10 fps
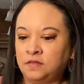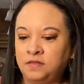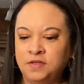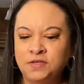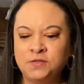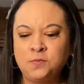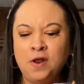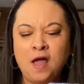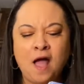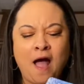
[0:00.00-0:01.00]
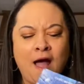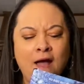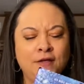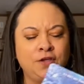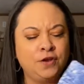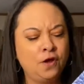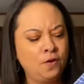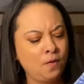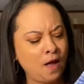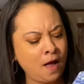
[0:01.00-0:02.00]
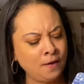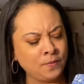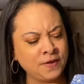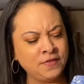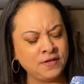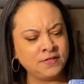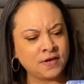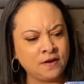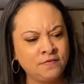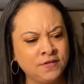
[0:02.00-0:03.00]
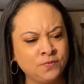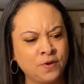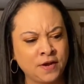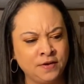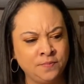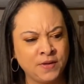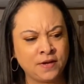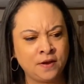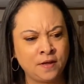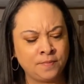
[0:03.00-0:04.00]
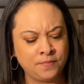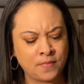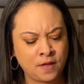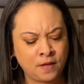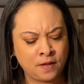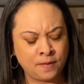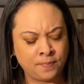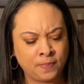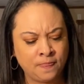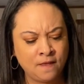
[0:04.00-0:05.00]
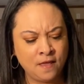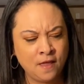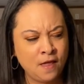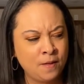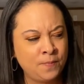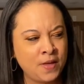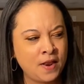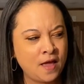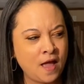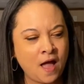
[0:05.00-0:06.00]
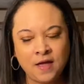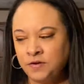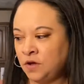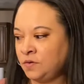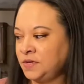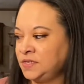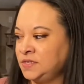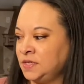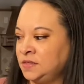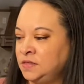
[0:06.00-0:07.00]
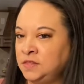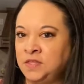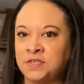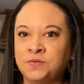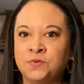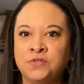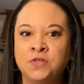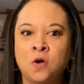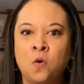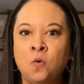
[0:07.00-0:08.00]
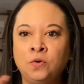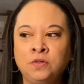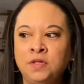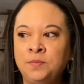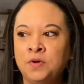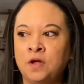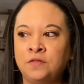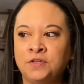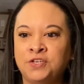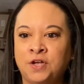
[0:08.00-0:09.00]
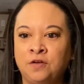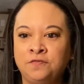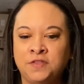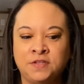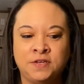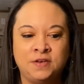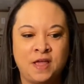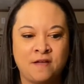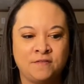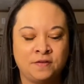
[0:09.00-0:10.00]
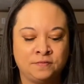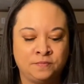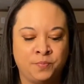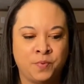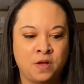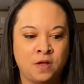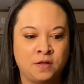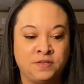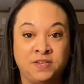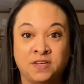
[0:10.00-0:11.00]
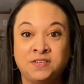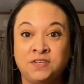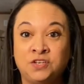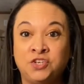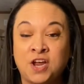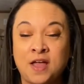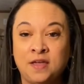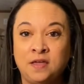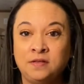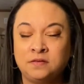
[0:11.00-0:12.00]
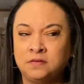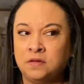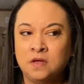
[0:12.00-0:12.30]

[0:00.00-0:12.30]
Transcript: This one, I read the inside of this one. I did pick it up. But I noticed that this was the only book on the shelf that didn't have a dust jacket.